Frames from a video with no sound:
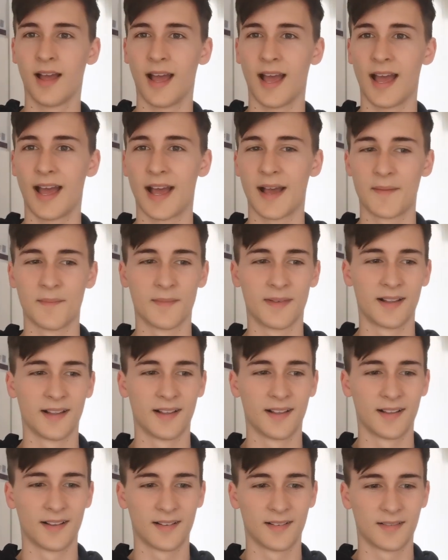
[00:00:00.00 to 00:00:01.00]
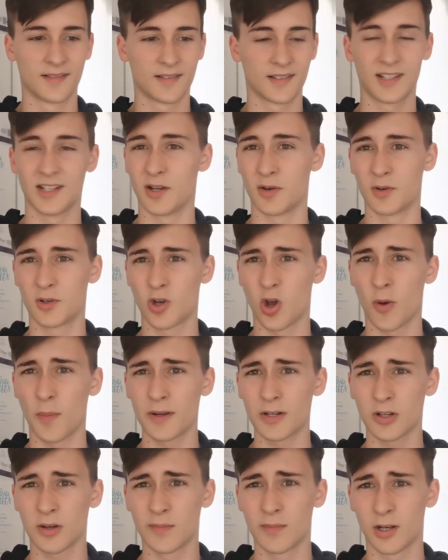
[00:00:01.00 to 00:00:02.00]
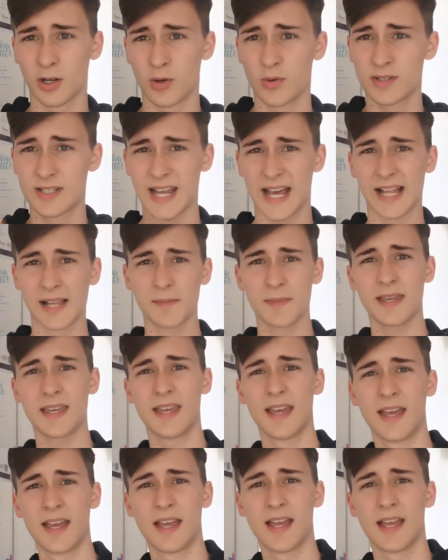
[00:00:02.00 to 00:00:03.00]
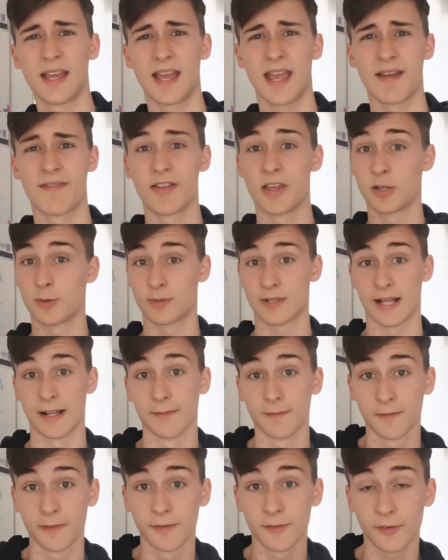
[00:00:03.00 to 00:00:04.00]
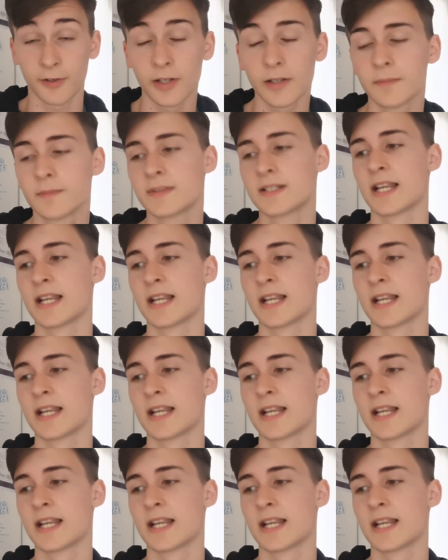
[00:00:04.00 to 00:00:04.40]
Comment down below. Tell me if this was helpful for you.